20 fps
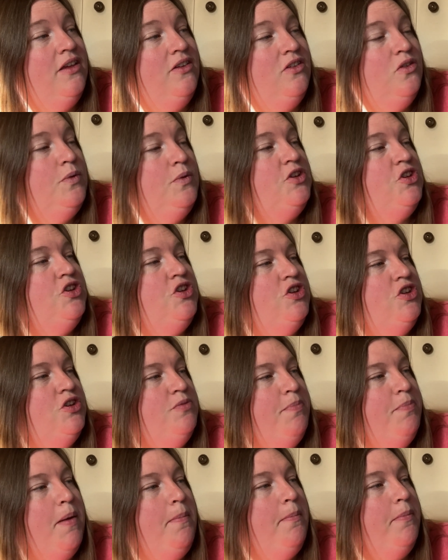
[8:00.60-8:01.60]
swish,
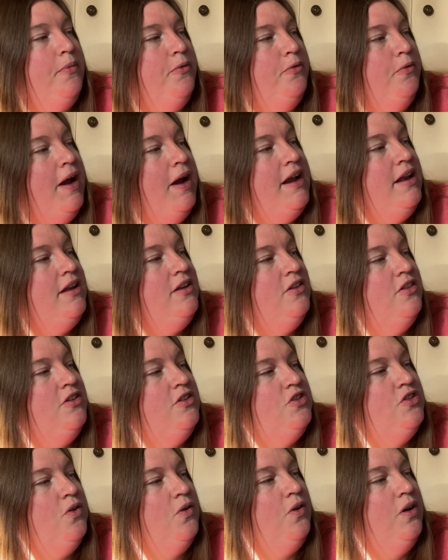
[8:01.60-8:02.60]
bump, right into the
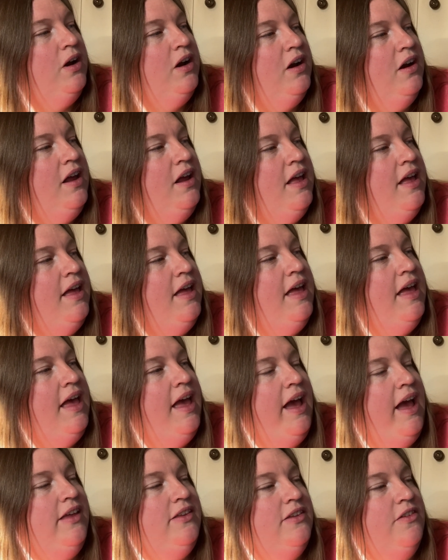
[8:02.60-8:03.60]
shore
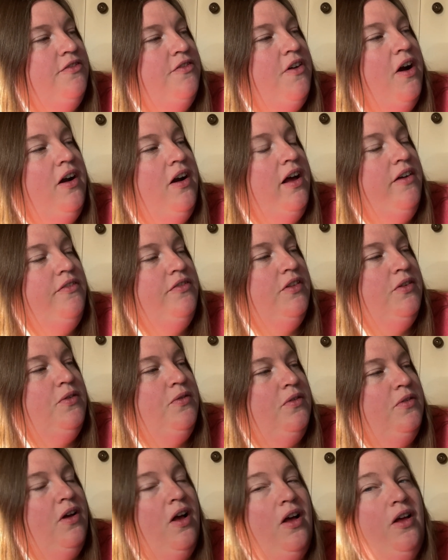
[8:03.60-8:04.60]
as a far-off
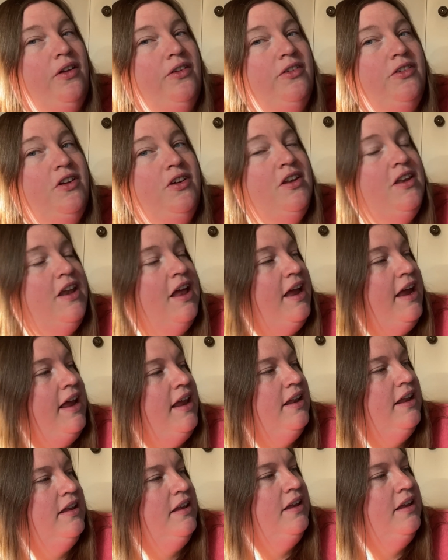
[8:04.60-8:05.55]
loon calls good night.